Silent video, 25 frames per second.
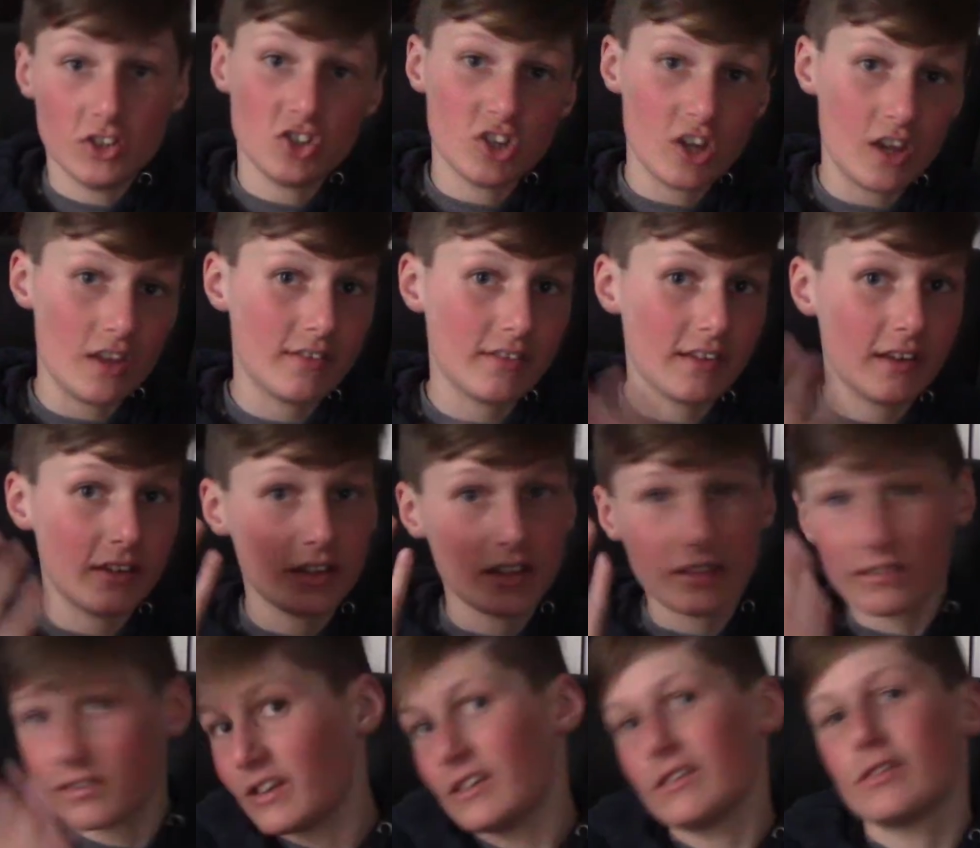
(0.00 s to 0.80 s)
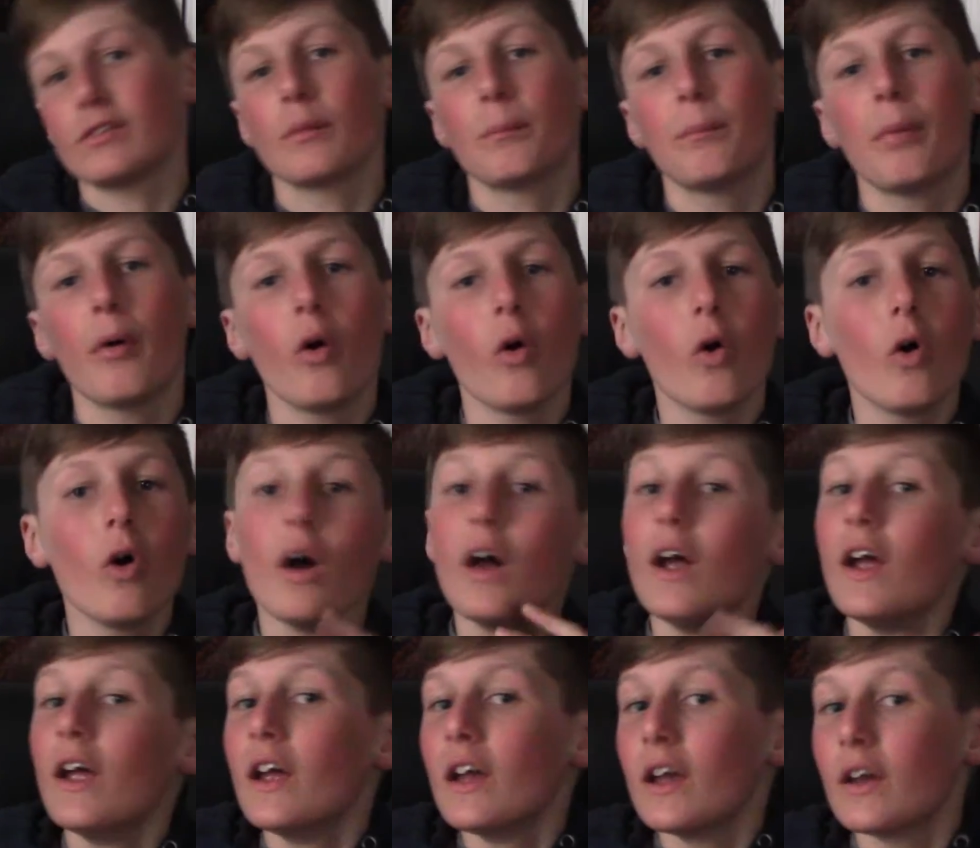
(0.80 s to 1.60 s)
Chase Elliott takes the pole,
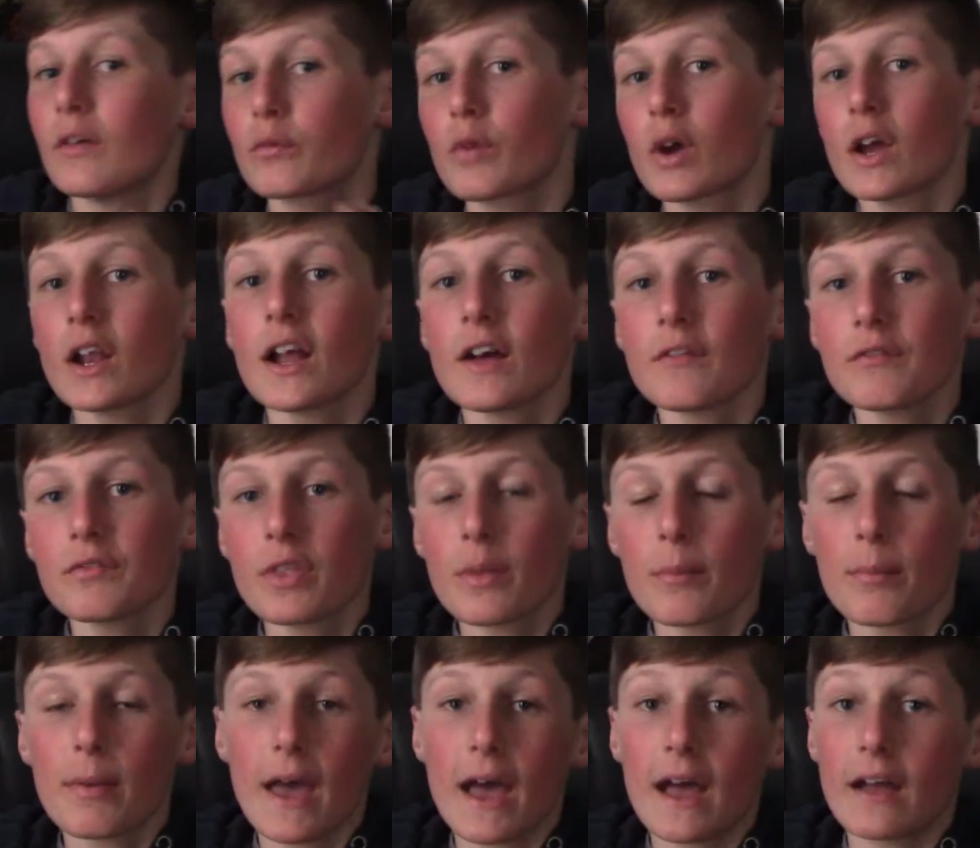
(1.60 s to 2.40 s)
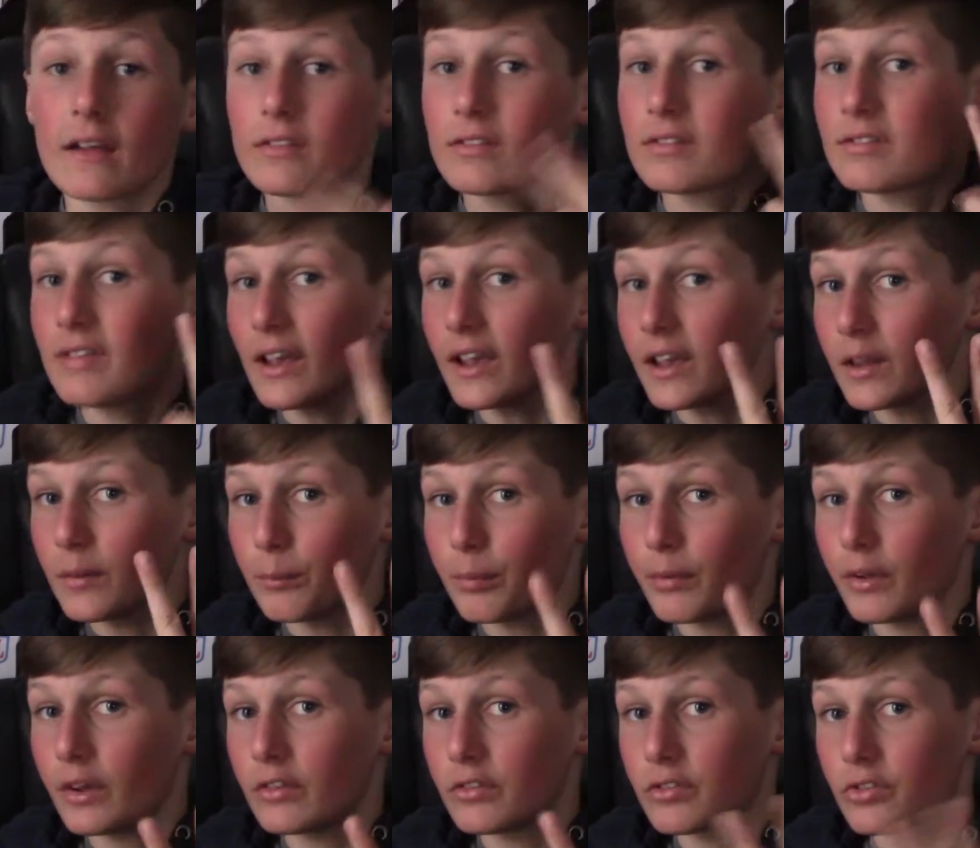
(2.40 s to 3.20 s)
and right off the bat, second
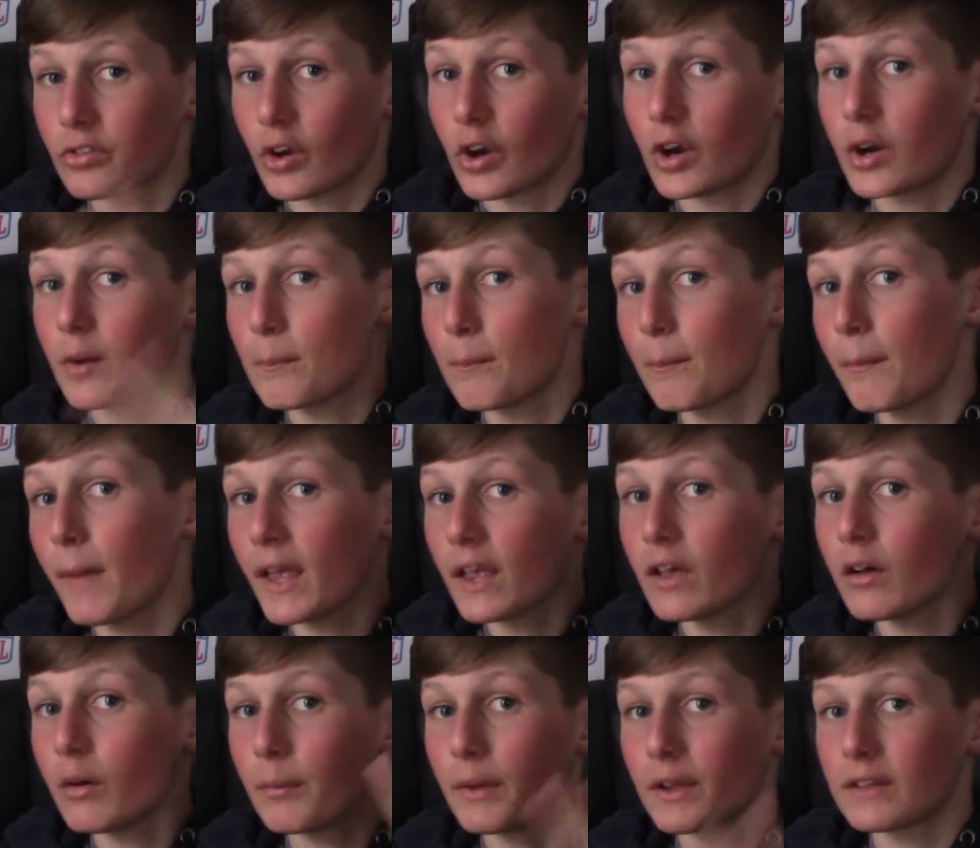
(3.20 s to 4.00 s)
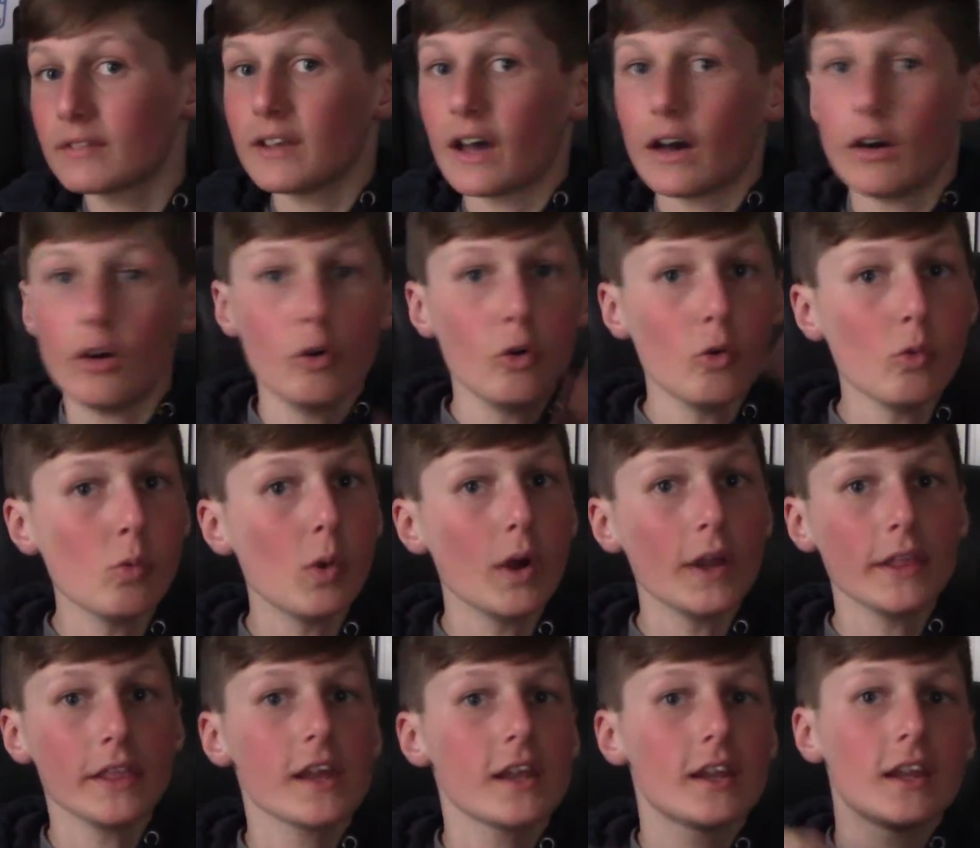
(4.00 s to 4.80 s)
place starter Michael McDowell, who
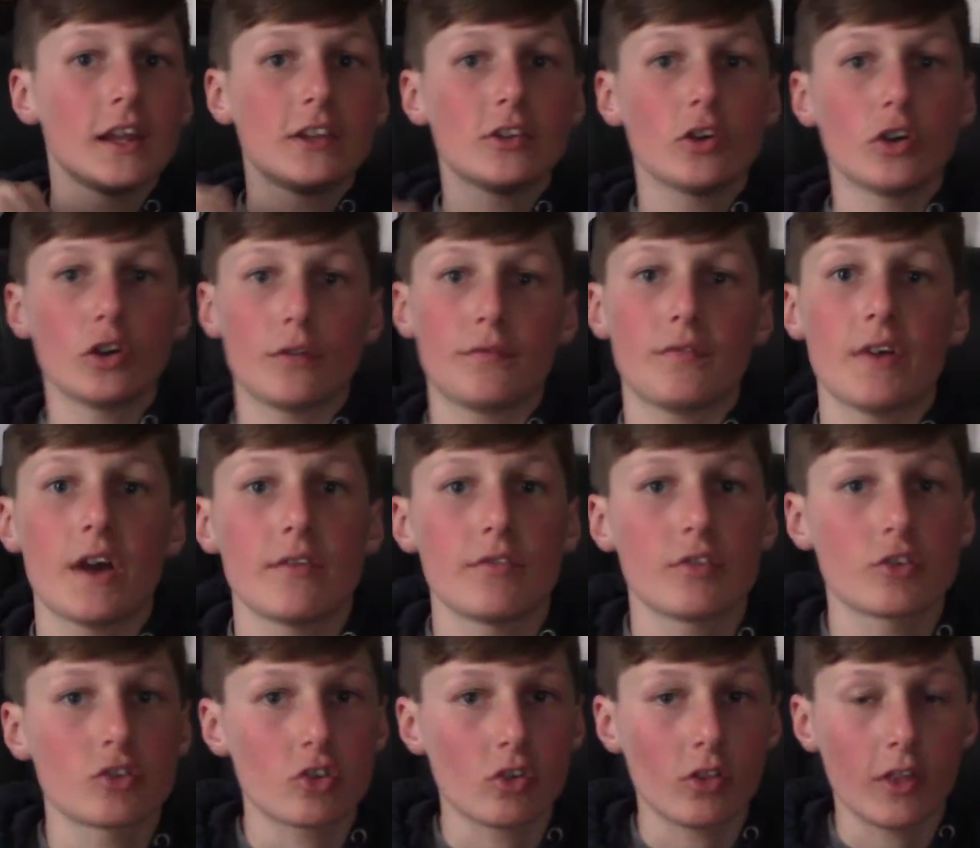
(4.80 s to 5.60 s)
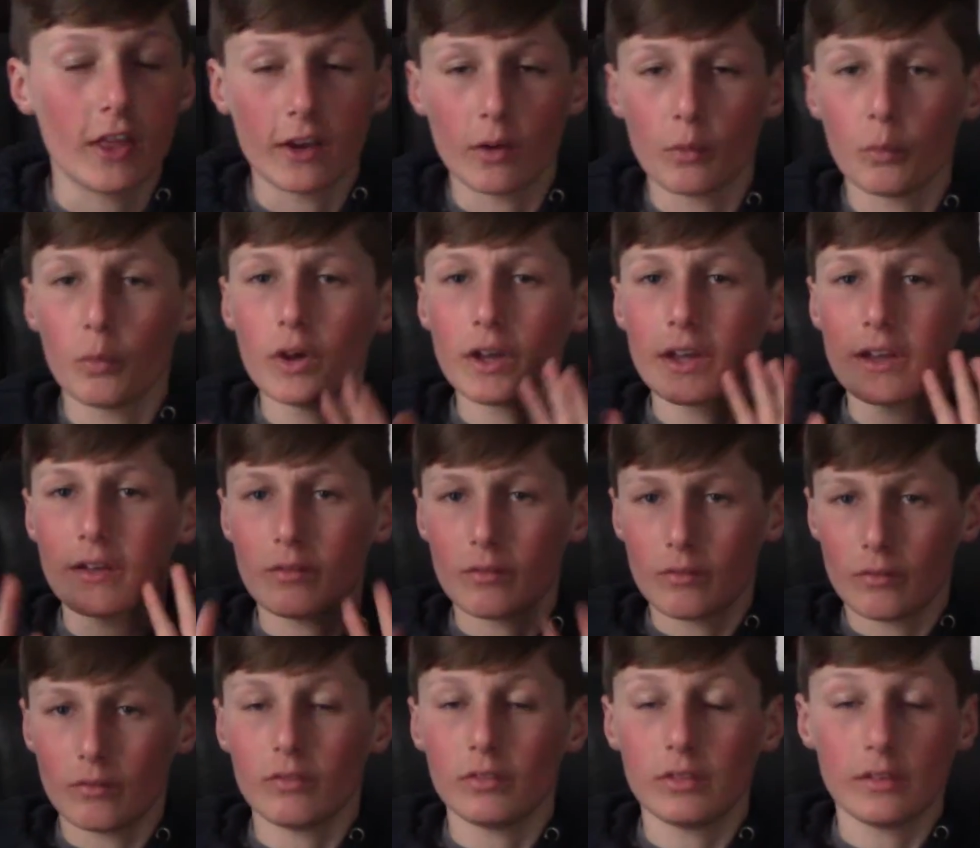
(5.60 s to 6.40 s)
won the Daytona 500 later we'll,
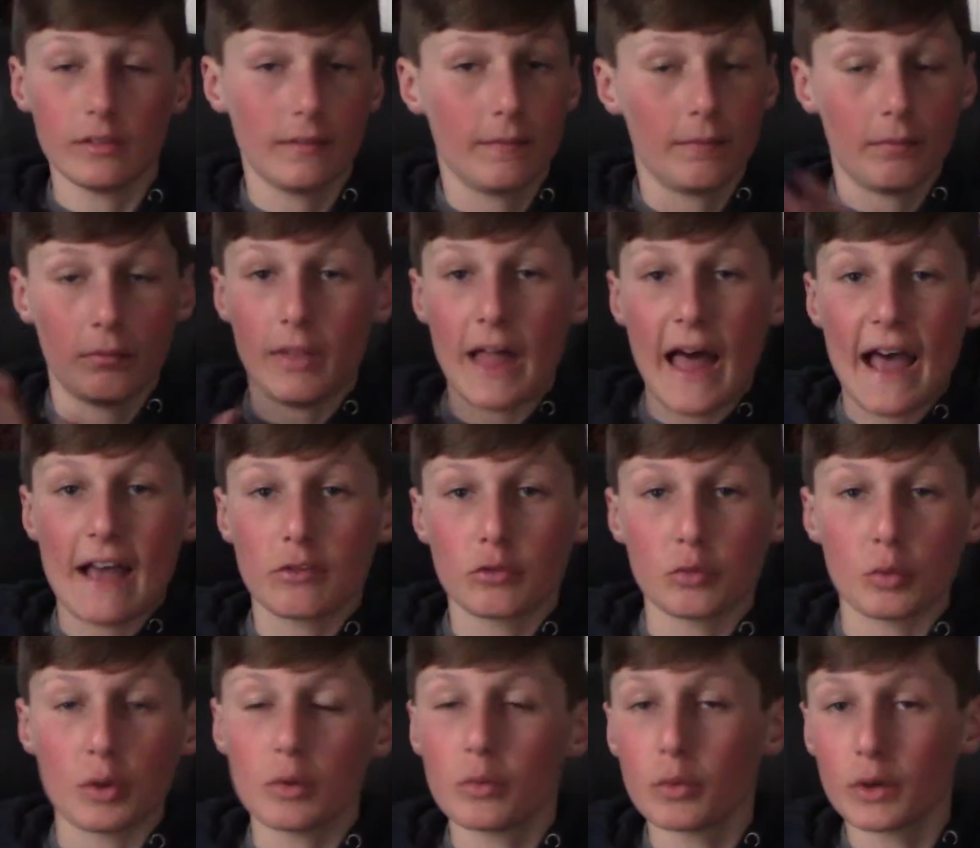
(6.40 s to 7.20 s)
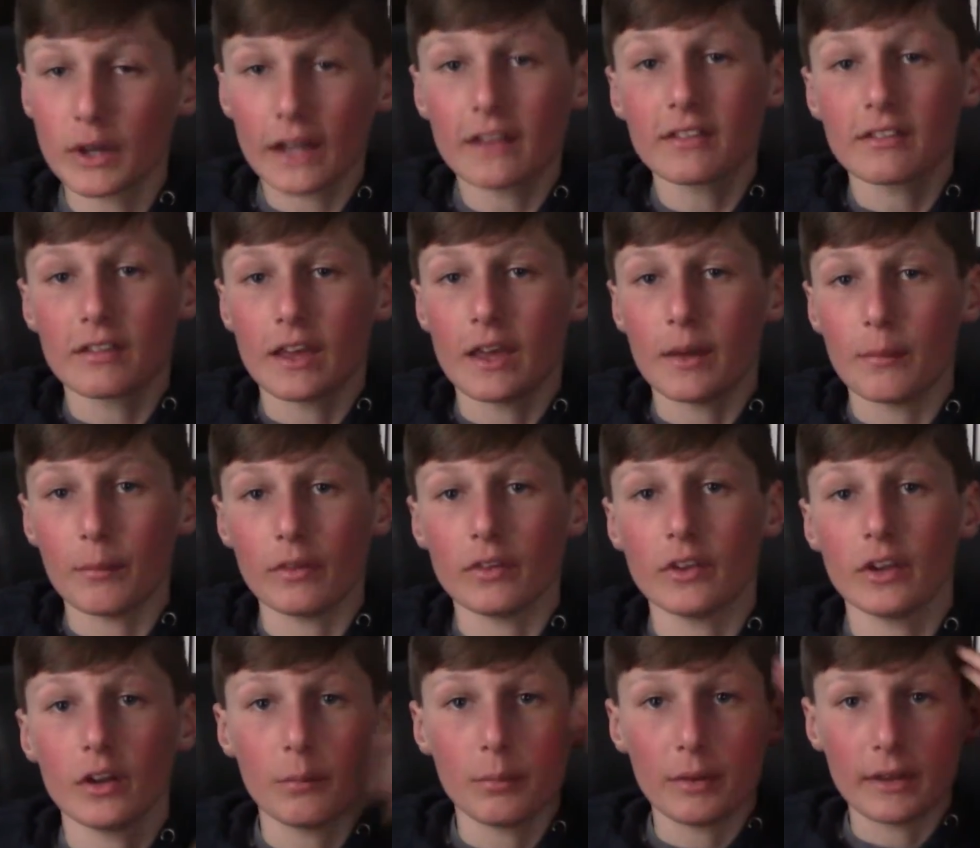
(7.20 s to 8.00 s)
last week. We'll get to him a
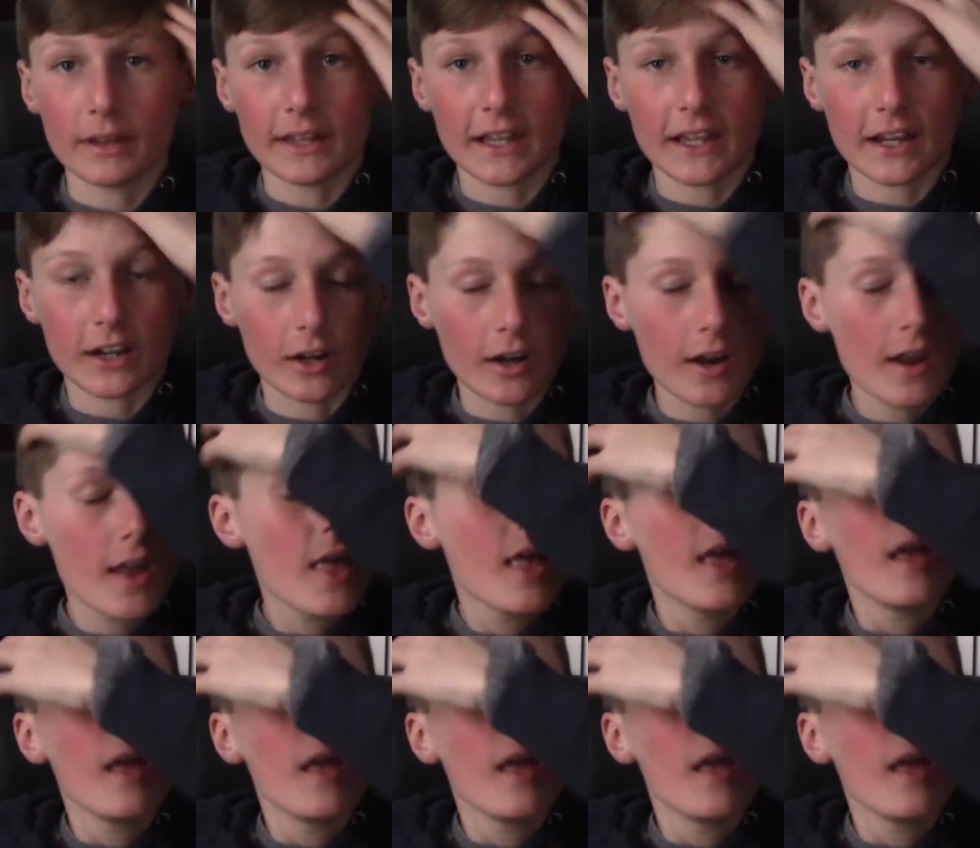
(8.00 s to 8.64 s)
little bit later.